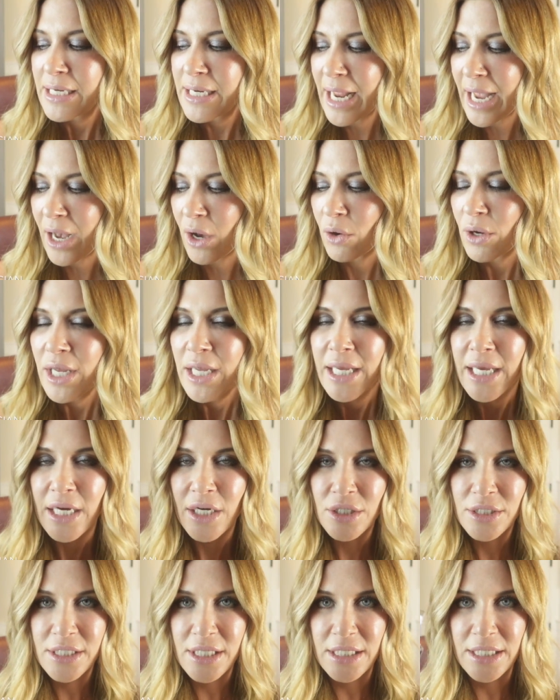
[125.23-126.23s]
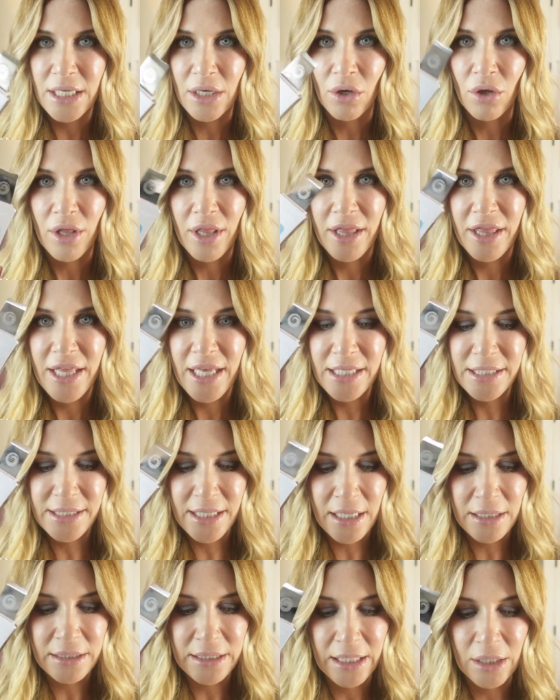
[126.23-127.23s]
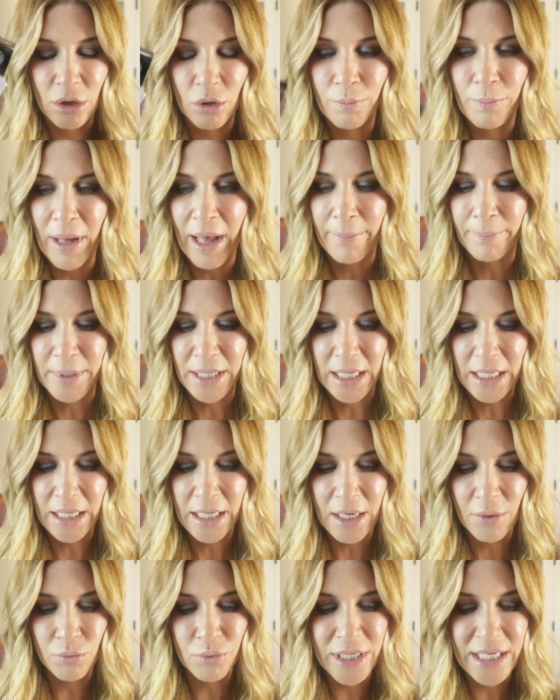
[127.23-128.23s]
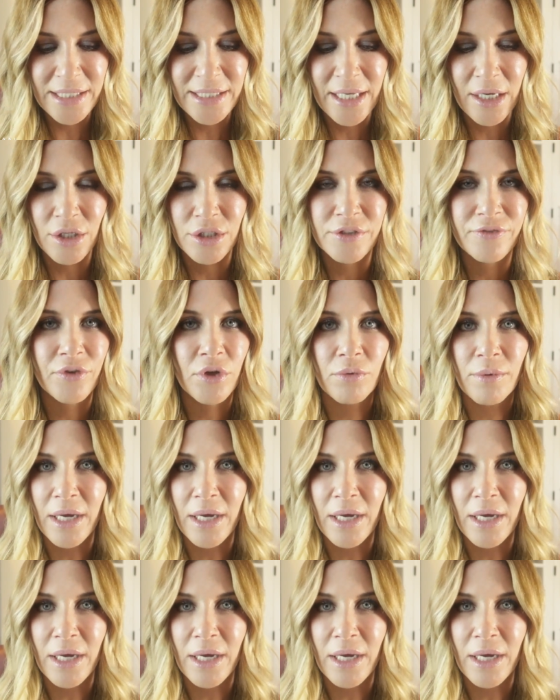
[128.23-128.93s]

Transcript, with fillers: Now, here's the deal. This little puppy retails for